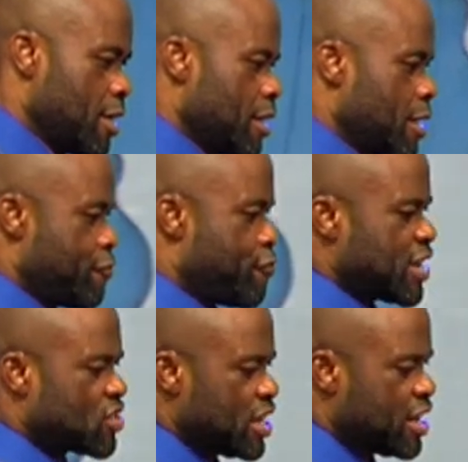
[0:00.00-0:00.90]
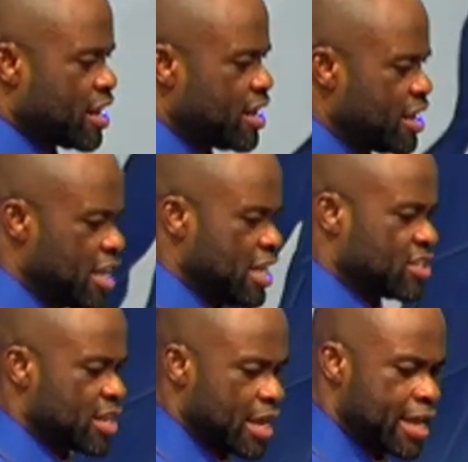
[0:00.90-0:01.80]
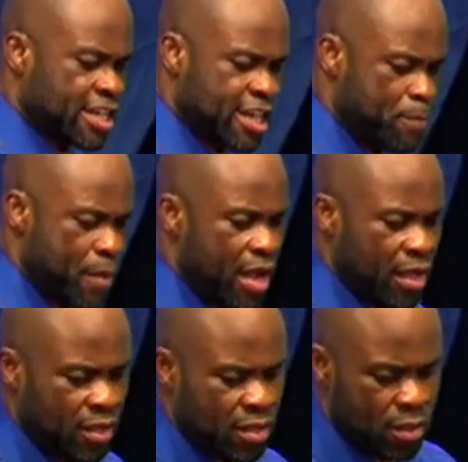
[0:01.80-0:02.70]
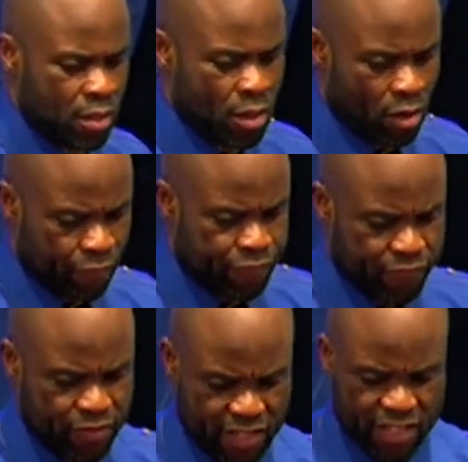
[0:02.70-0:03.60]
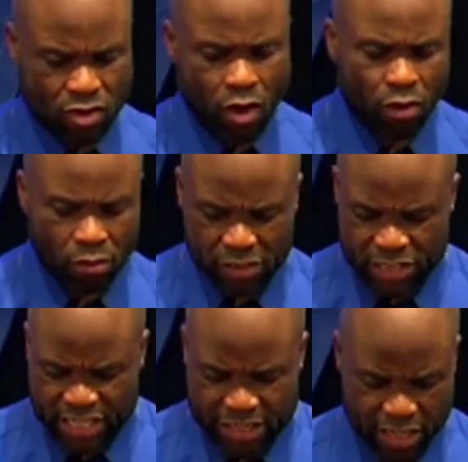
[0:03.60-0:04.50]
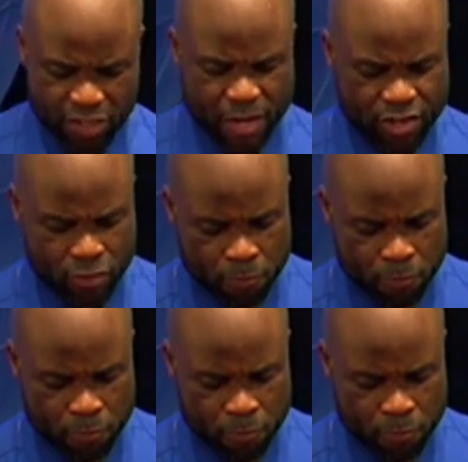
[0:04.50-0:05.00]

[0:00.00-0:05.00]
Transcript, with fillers: The first lady is the gatekeeper of this call in this expression.